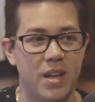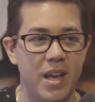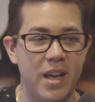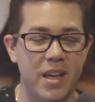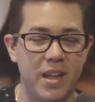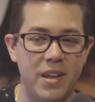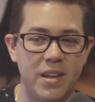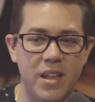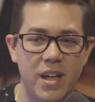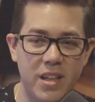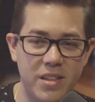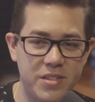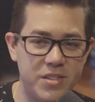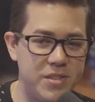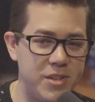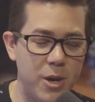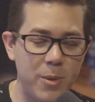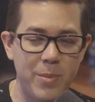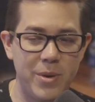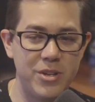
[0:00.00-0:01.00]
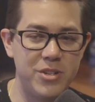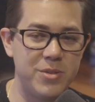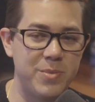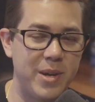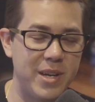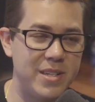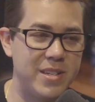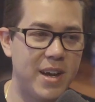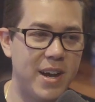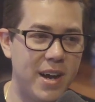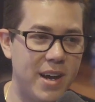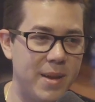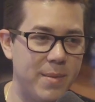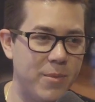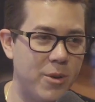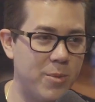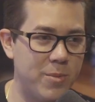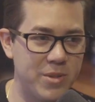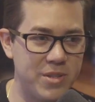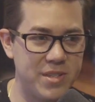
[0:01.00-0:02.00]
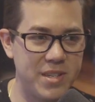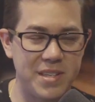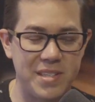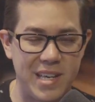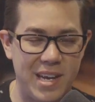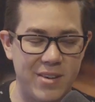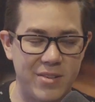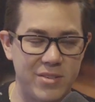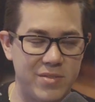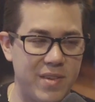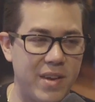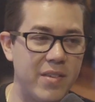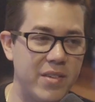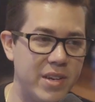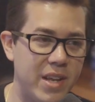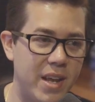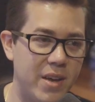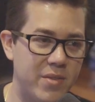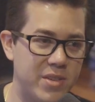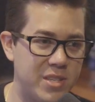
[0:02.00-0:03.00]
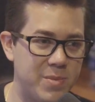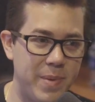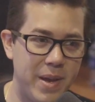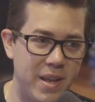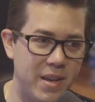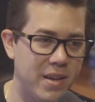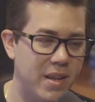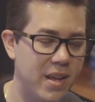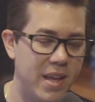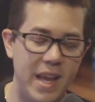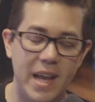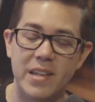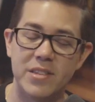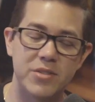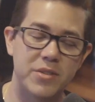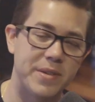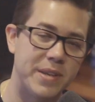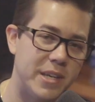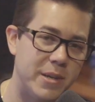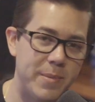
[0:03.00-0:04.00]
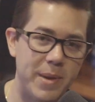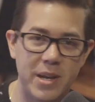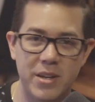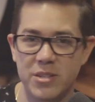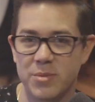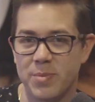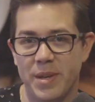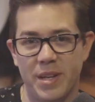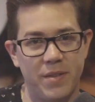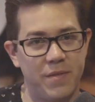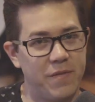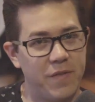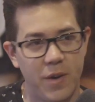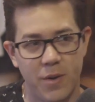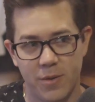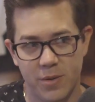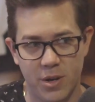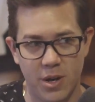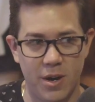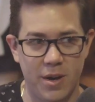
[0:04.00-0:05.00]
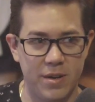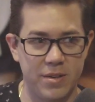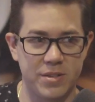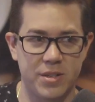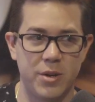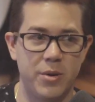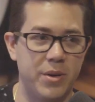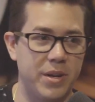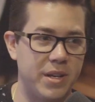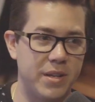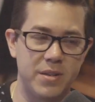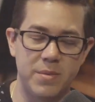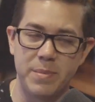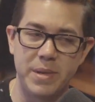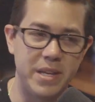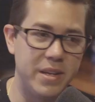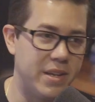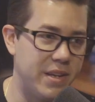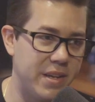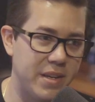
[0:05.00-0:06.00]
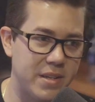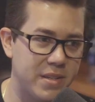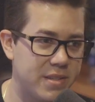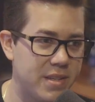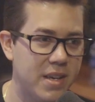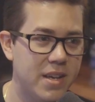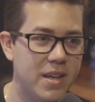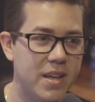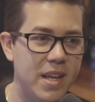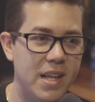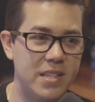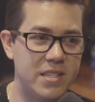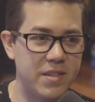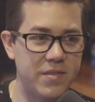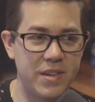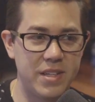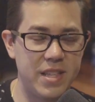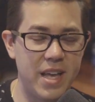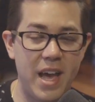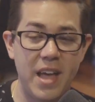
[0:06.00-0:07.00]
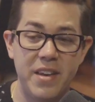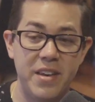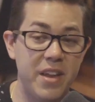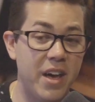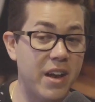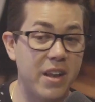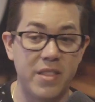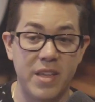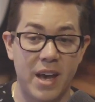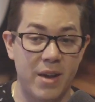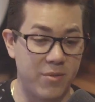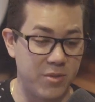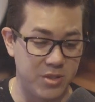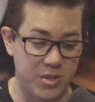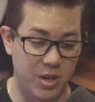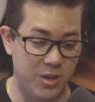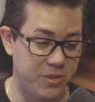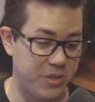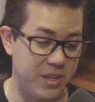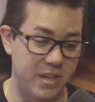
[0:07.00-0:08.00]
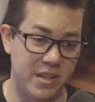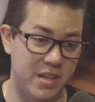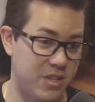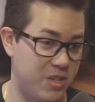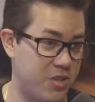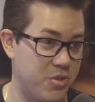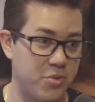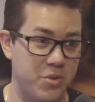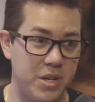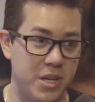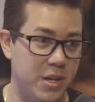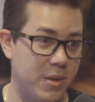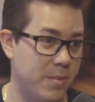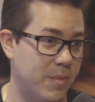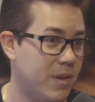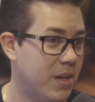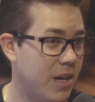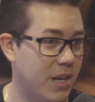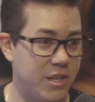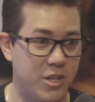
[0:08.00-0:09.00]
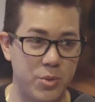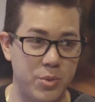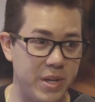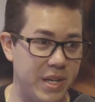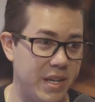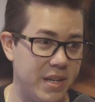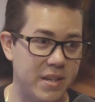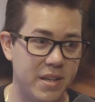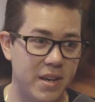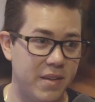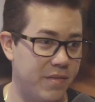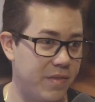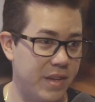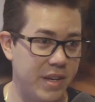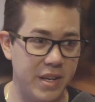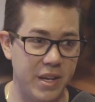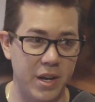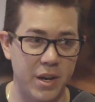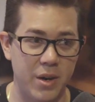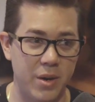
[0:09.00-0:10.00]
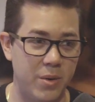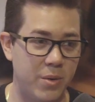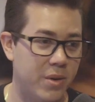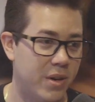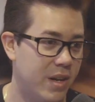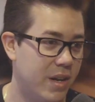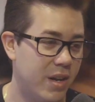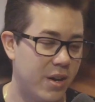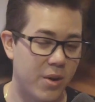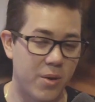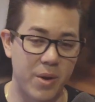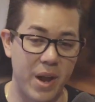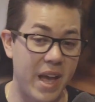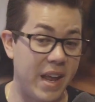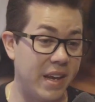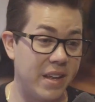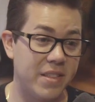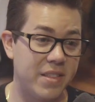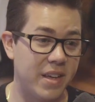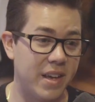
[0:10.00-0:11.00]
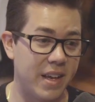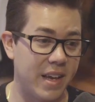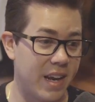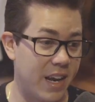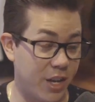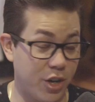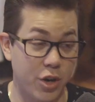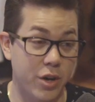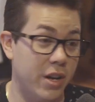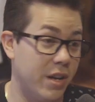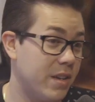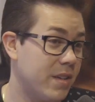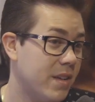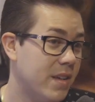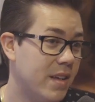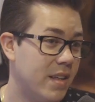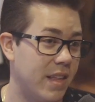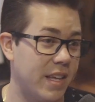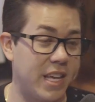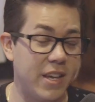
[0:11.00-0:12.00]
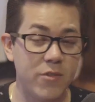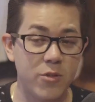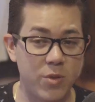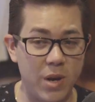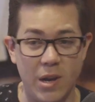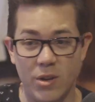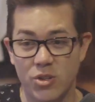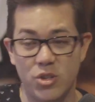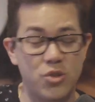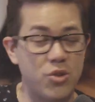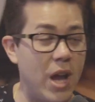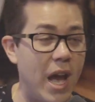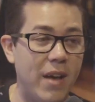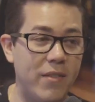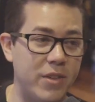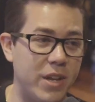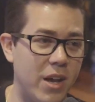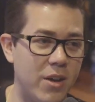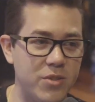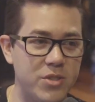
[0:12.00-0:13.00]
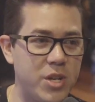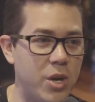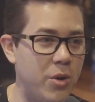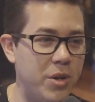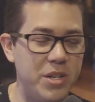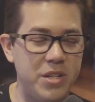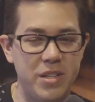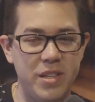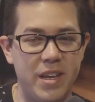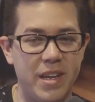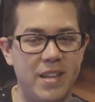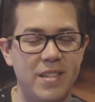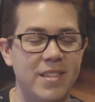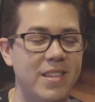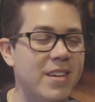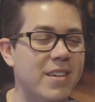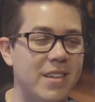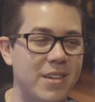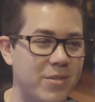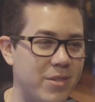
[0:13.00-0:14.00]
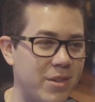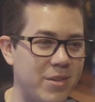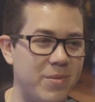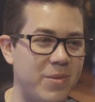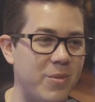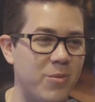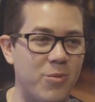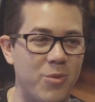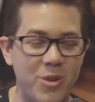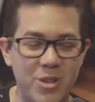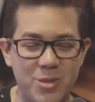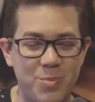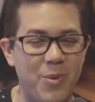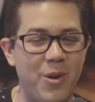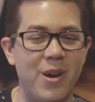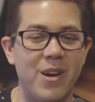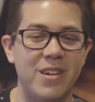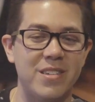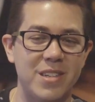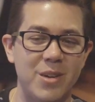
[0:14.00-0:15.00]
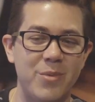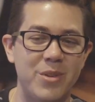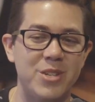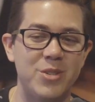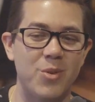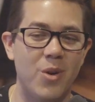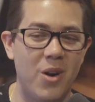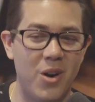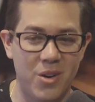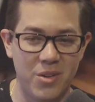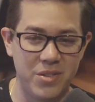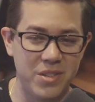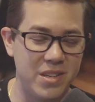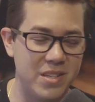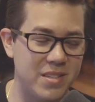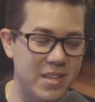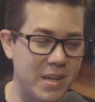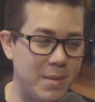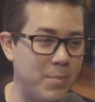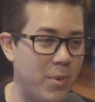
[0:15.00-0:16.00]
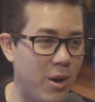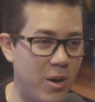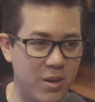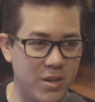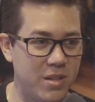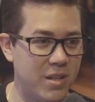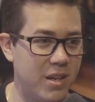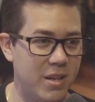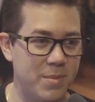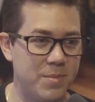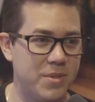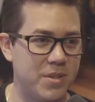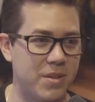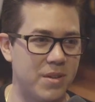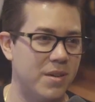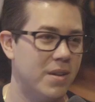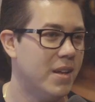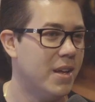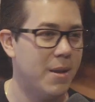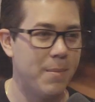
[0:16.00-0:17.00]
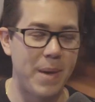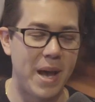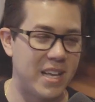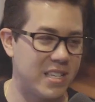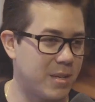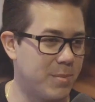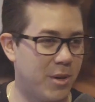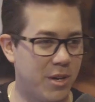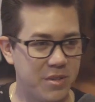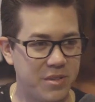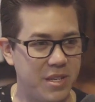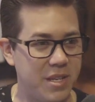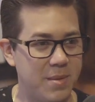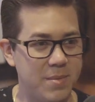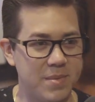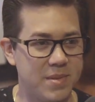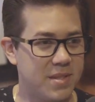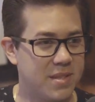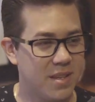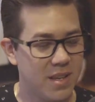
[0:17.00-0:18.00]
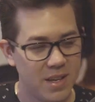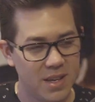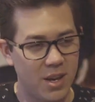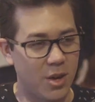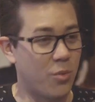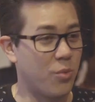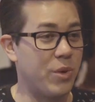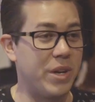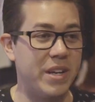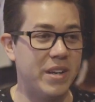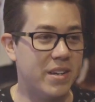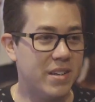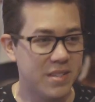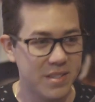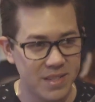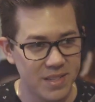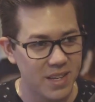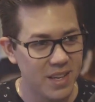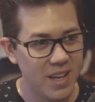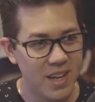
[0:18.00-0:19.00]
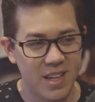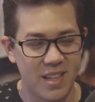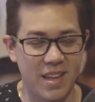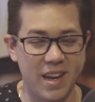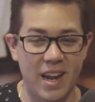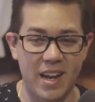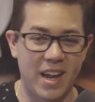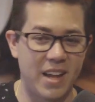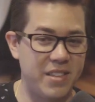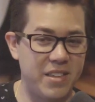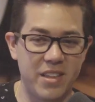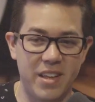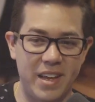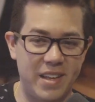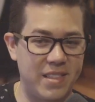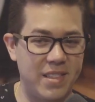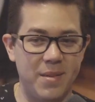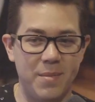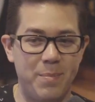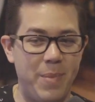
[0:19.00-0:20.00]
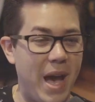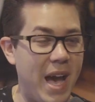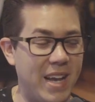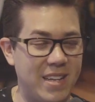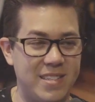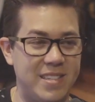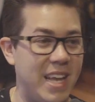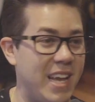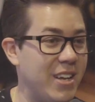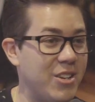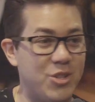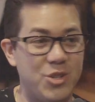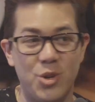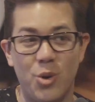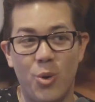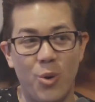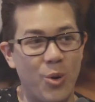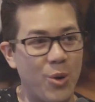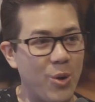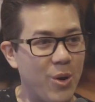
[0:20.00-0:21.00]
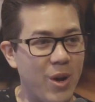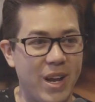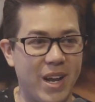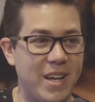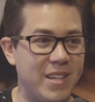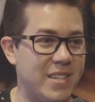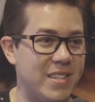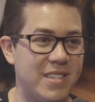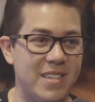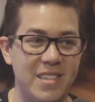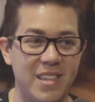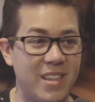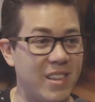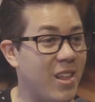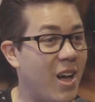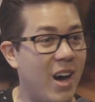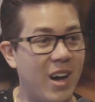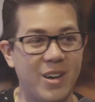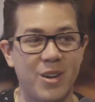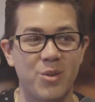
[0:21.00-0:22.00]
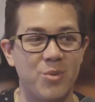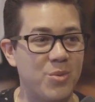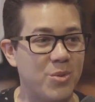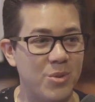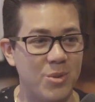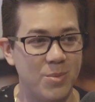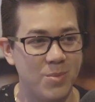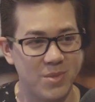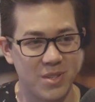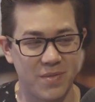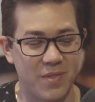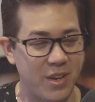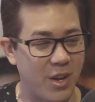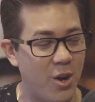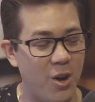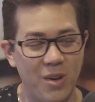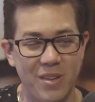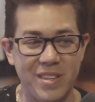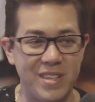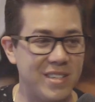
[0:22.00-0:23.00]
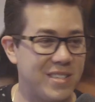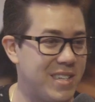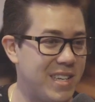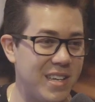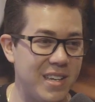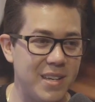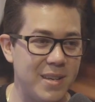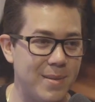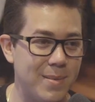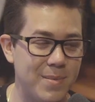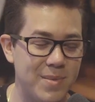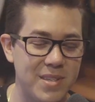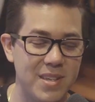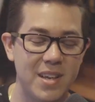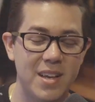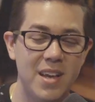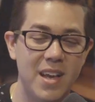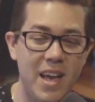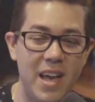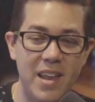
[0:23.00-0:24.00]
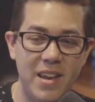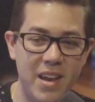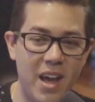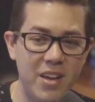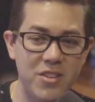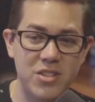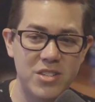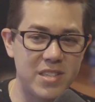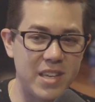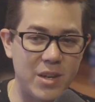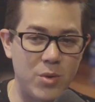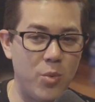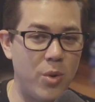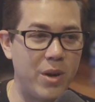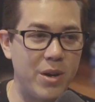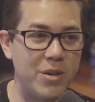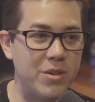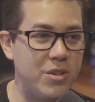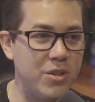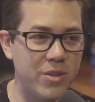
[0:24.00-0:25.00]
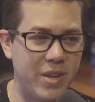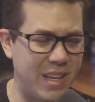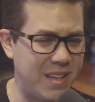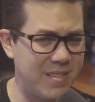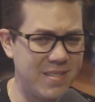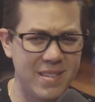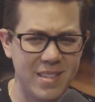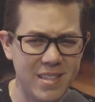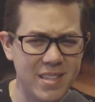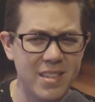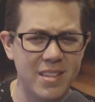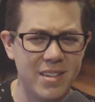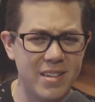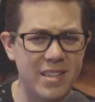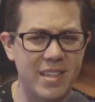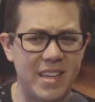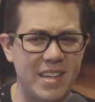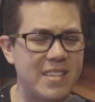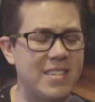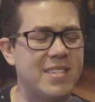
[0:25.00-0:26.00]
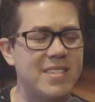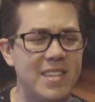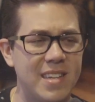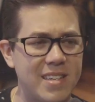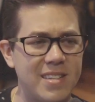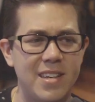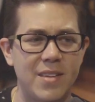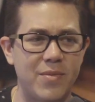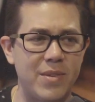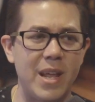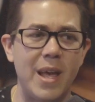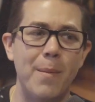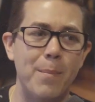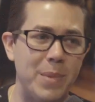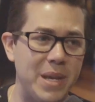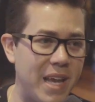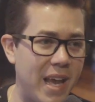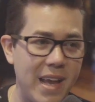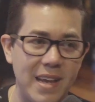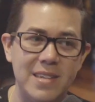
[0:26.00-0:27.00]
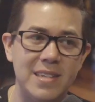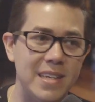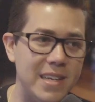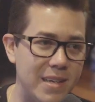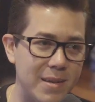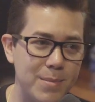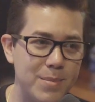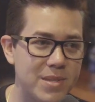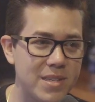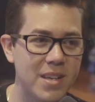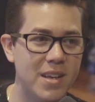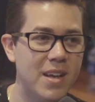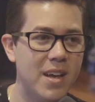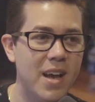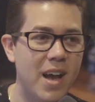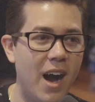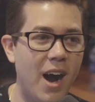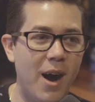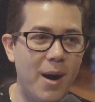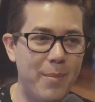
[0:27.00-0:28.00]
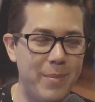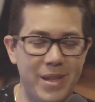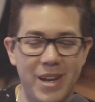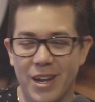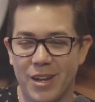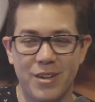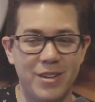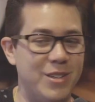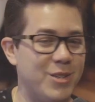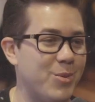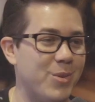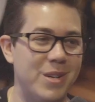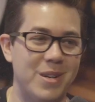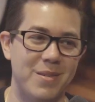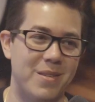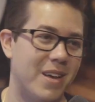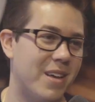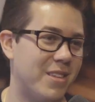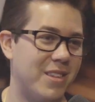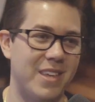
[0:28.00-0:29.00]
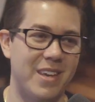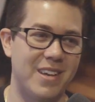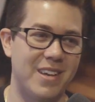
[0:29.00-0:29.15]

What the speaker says: And so much of my time, almost 6 hours of every day was spent answering emails, making phone calls, going in meetings and stuff like that. And none of that resulted in a stream, a tweet, a video, or anything. And I couldn't. Like even when I was traveling, I was going to like literally the worst part is I went to all these like ball clubs or basketball teams, arenas. And I got the backstage tour. I got to see the locker rooms of like all these teams, and not just like 1 or 2, like literally like 6 different NBA teams. And I couldn't tweet a thing.